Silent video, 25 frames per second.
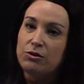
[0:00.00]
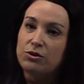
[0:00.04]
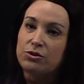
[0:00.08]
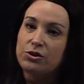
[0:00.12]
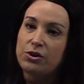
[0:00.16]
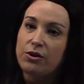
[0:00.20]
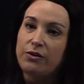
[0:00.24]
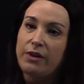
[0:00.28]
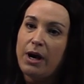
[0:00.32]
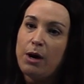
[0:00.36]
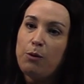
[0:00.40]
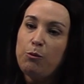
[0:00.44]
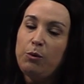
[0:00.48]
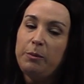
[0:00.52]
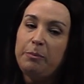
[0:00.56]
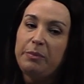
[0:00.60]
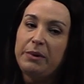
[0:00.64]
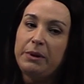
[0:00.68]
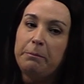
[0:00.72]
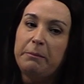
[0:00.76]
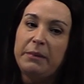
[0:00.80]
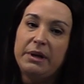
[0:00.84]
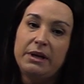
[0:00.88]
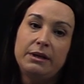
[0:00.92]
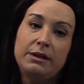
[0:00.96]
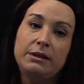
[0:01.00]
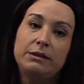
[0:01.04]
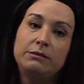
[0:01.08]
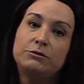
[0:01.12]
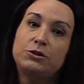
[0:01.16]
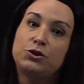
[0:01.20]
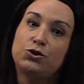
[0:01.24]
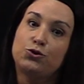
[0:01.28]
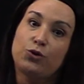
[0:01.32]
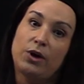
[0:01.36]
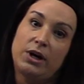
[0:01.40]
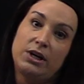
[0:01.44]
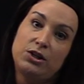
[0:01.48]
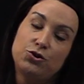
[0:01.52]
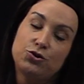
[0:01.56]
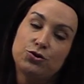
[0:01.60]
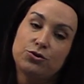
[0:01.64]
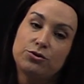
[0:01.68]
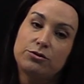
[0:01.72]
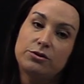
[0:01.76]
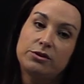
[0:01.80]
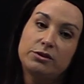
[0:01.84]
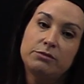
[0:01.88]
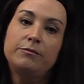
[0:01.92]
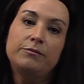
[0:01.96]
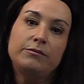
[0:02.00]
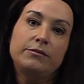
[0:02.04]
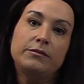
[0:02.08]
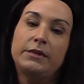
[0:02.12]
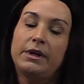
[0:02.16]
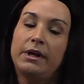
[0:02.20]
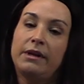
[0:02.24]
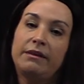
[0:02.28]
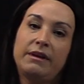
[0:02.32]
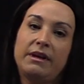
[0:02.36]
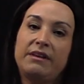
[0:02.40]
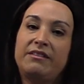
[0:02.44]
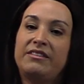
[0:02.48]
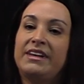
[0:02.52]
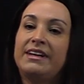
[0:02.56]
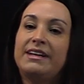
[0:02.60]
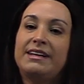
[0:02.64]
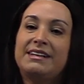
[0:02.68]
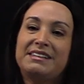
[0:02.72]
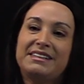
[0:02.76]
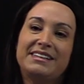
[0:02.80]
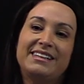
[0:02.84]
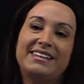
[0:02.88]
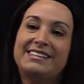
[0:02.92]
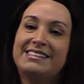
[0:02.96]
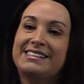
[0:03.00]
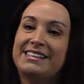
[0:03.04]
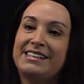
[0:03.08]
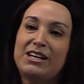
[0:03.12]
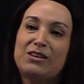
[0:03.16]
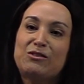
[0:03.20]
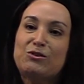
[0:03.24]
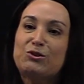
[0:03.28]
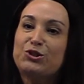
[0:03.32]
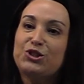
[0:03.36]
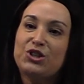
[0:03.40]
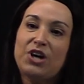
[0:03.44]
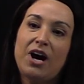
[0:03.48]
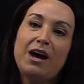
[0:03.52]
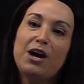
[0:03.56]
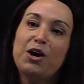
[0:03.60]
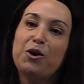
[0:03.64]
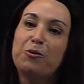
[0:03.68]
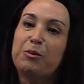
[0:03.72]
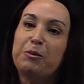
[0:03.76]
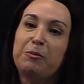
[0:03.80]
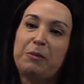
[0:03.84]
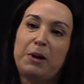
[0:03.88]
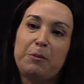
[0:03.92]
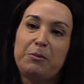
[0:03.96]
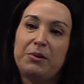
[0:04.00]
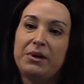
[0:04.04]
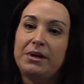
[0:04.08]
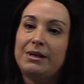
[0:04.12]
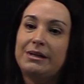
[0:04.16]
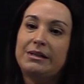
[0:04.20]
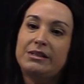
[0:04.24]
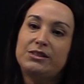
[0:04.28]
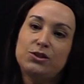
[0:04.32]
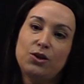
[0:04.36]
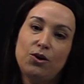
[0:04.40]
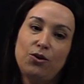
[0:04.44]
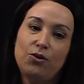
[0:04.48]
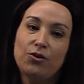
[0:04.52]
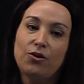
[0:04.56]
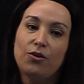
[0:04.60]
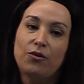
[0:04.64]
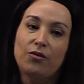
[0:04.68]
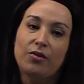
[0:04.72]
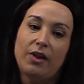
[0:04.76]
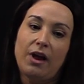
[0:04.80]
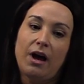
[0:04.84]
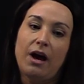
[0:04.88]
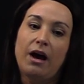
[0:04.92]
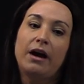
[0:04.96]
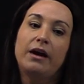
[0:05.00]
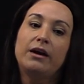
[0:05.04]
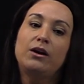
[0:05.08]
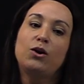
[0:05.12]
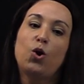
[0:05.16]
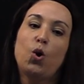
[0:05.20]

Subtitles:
So that would be meeting strangers that they think is another child, but maybe an adult online,